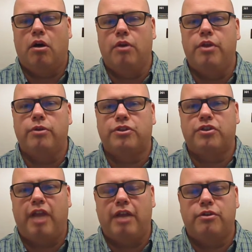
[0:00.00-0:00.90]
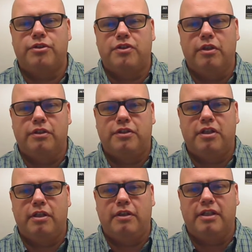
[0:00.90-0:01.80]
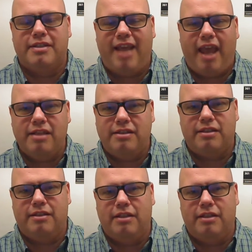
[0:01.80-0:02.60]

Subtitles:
are those standards that tend to